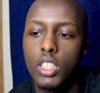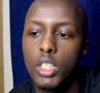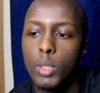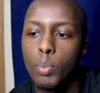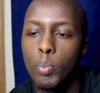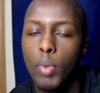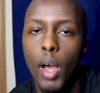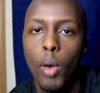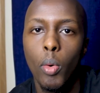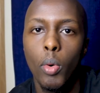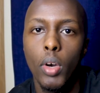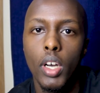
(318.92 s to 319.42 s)
is
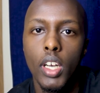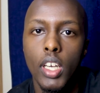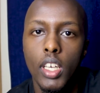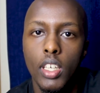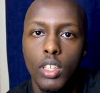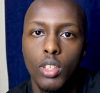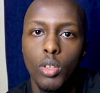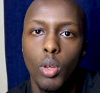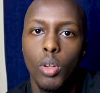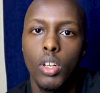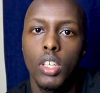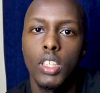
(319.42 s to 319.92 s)
power.
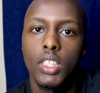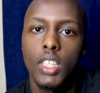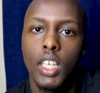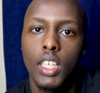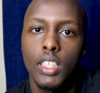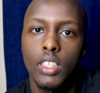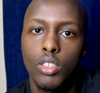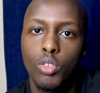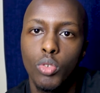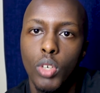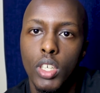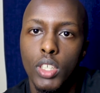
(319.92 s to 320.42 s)
Knowledge
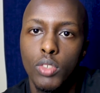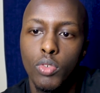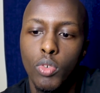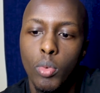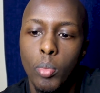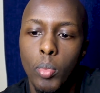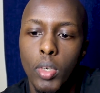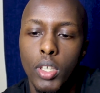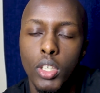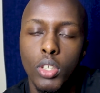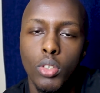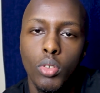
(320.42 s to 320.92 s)
has a
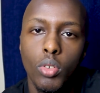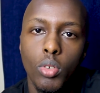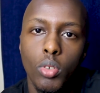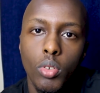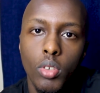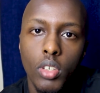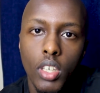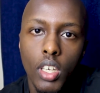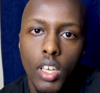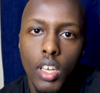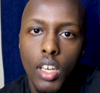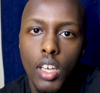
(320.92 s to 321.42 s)
transformational
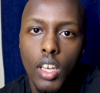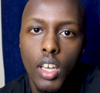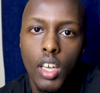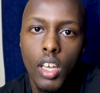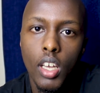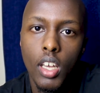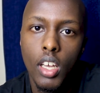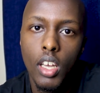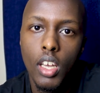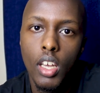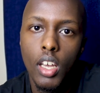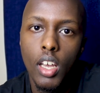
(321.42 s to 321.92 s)

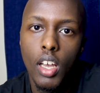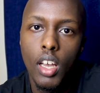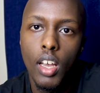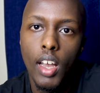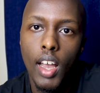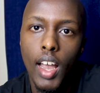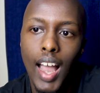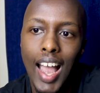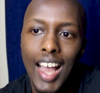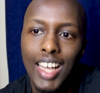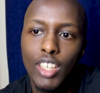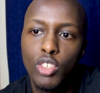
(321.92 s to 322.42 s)

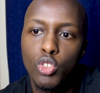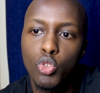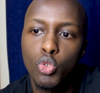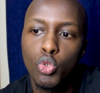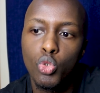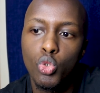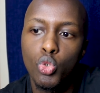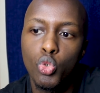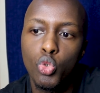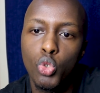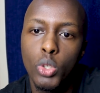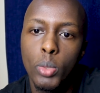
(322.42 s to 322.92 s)

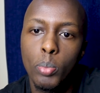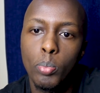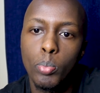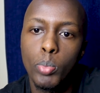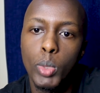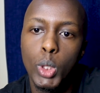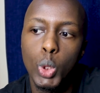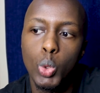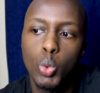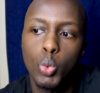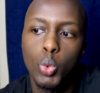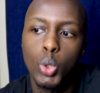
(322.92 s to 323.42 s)

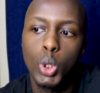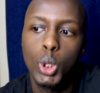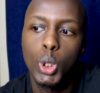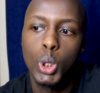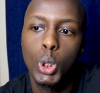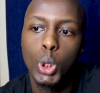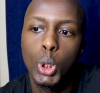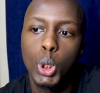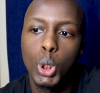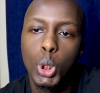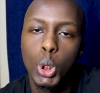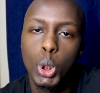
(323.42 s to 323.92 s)
attribute
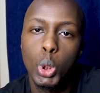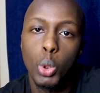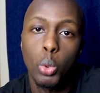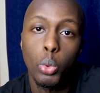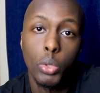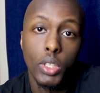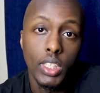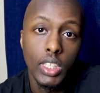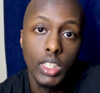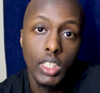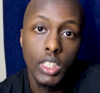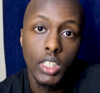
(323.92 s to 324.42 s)

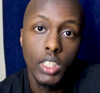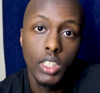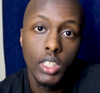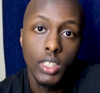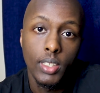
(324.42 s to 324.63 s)
to it.